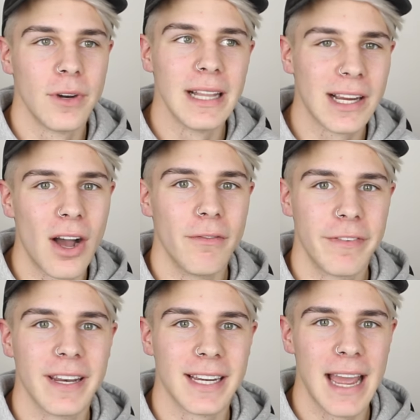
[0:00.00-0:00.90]
really
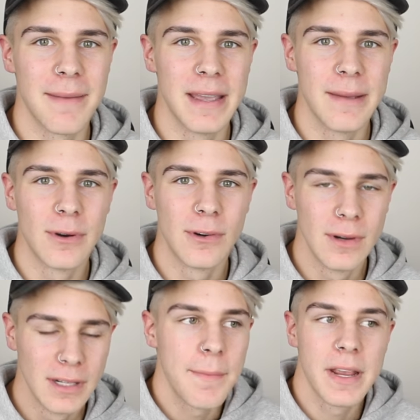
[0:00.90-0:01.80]
confident gay
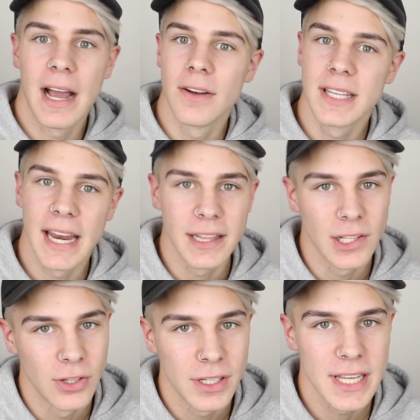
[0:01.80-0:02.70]
people. I mean, I was getting
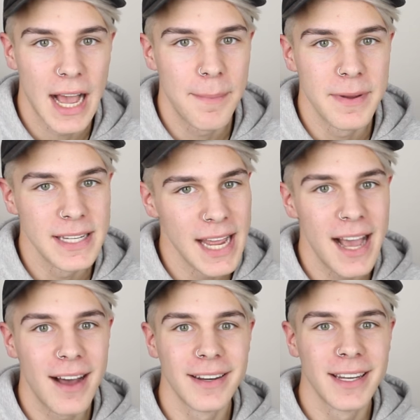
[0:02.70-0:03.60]
the looks up and
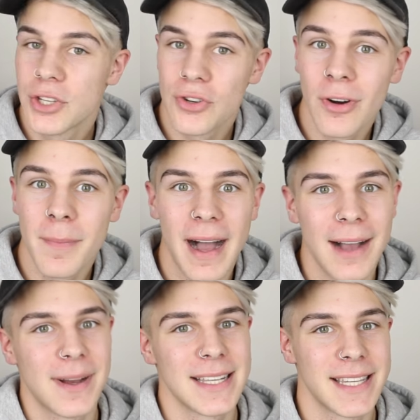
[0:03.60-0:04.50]
down, the straw
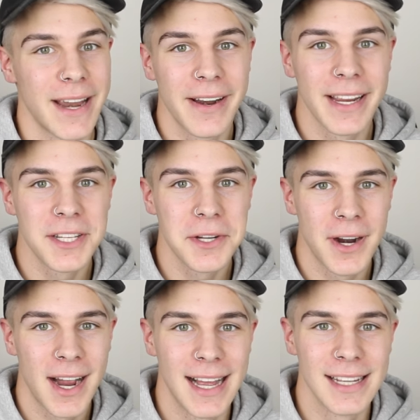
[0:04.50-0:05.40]
bite while staring into
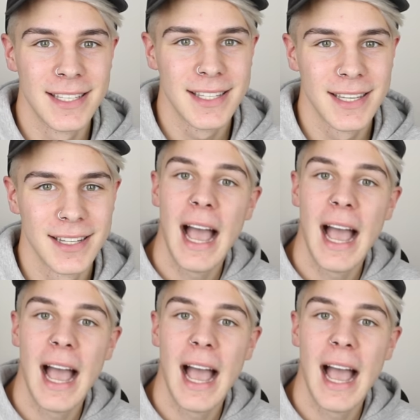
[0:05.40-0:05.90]
your eyes.